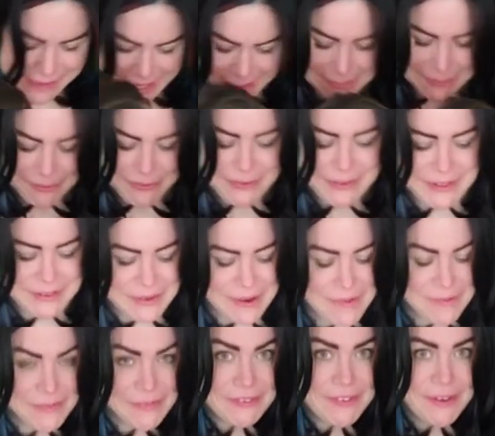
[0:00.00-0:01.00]
back before it
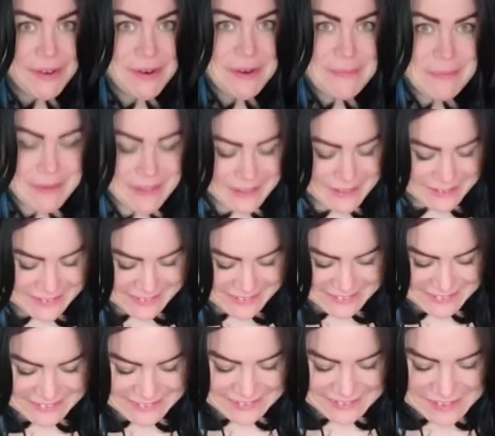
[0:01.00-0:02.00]
overflowed, but
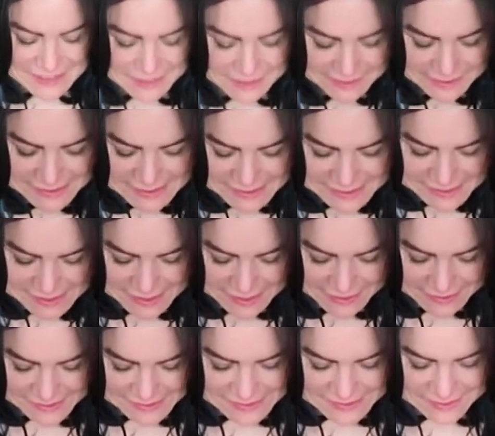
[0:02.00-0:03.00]

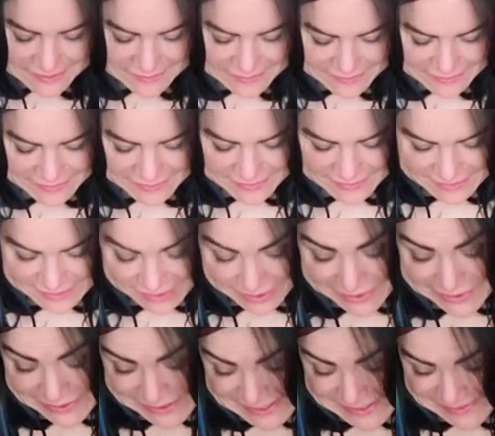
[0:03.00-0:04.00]
suds.
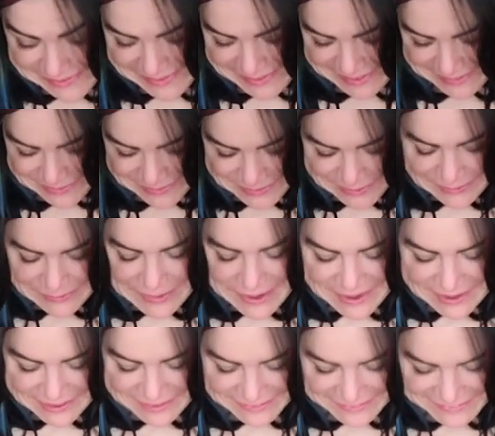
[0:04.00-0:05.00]
Oh, it's really full of
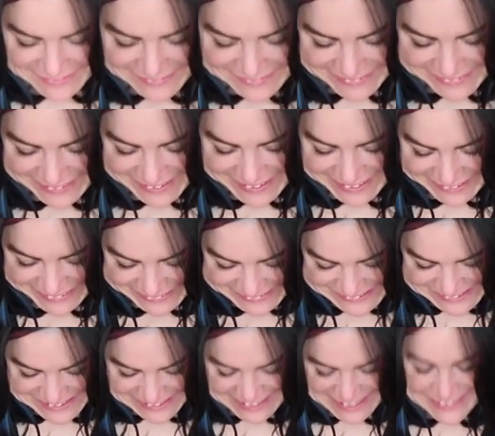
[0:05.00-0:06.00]
water. You
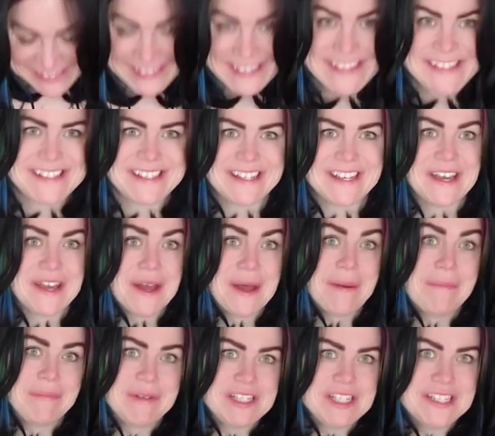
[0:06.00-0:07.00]
can't really see,
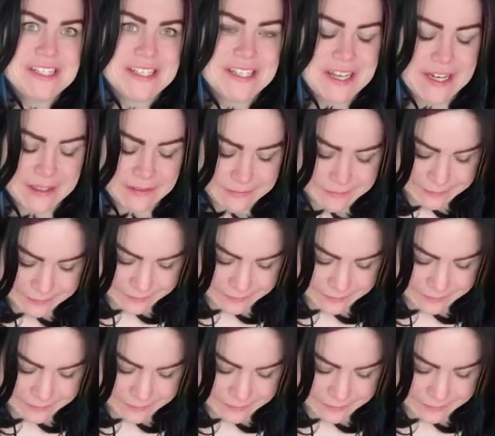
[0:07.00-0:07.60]
but she's in there.